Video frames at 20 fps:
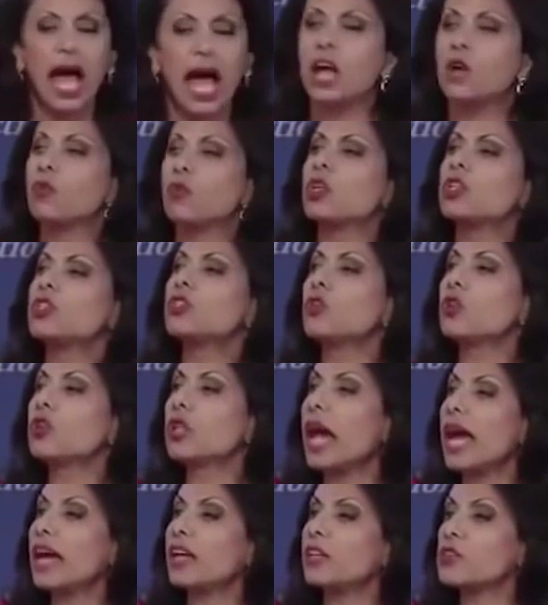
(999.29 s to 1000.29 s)
And would you
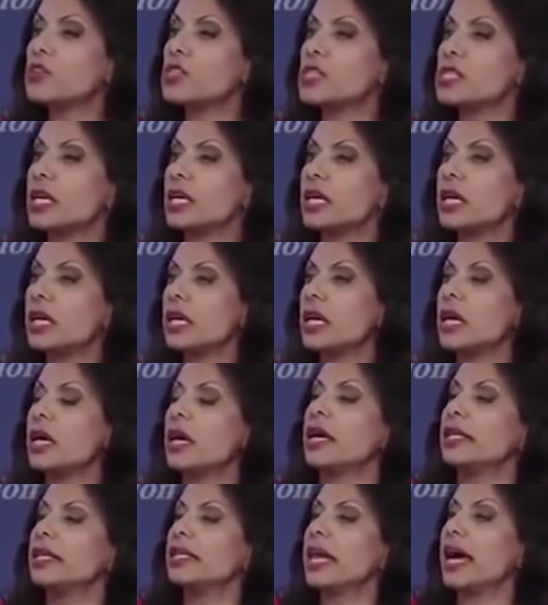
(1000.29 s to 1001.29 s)
like to see
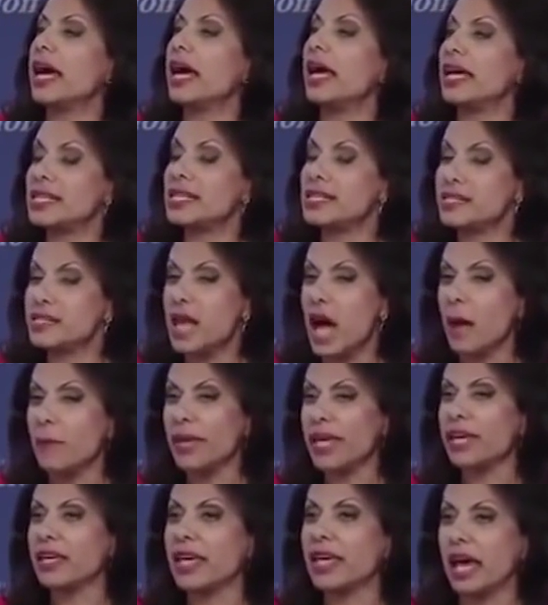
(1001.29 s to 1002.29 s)
the
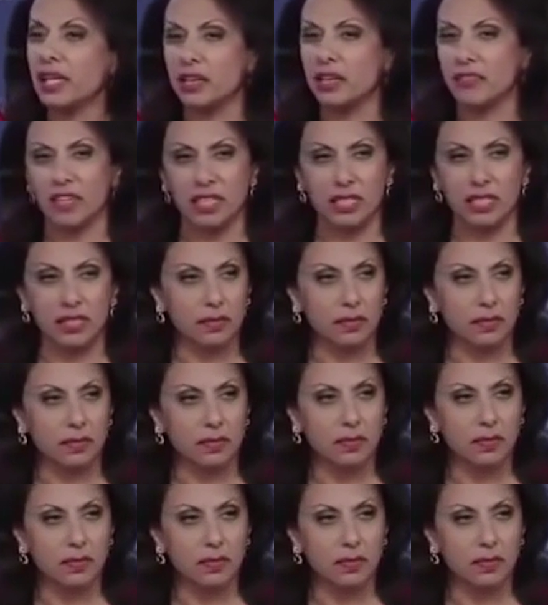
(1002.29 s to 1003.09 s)
Islamic Caliphate?